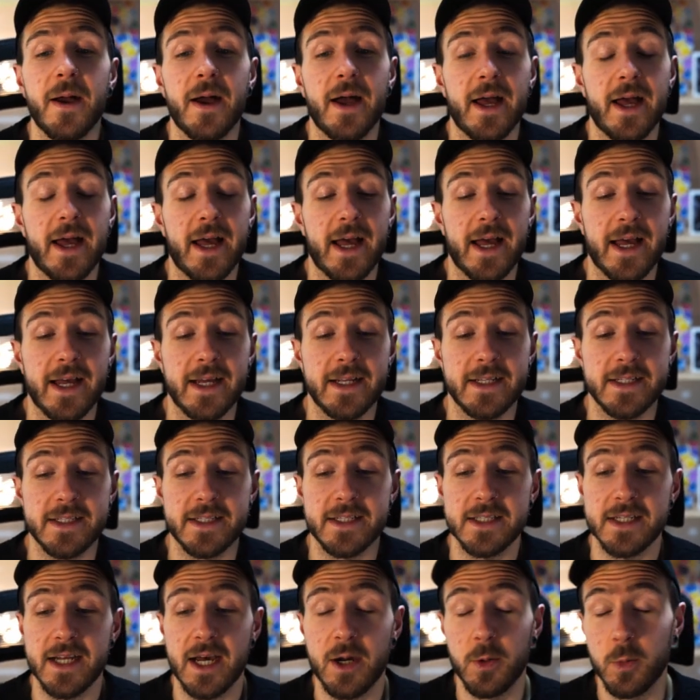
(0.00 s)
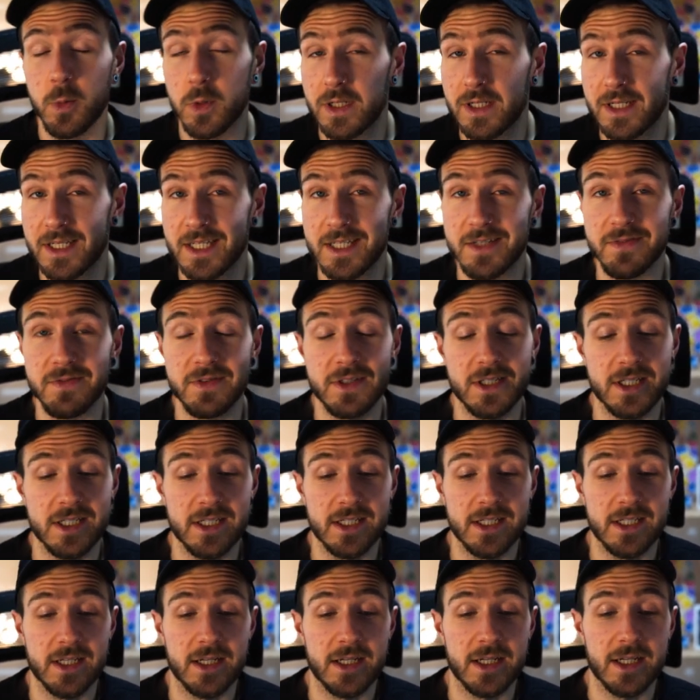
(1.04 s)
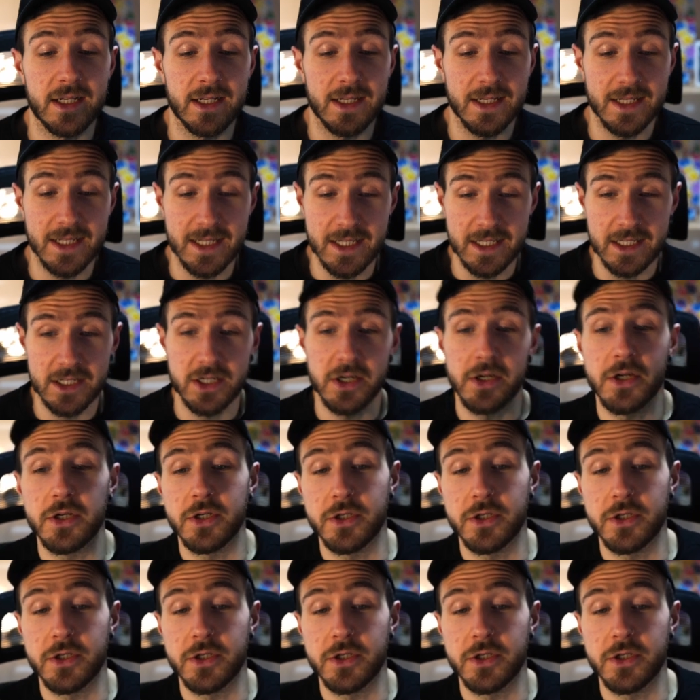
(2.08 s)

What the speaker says: and I will leave the link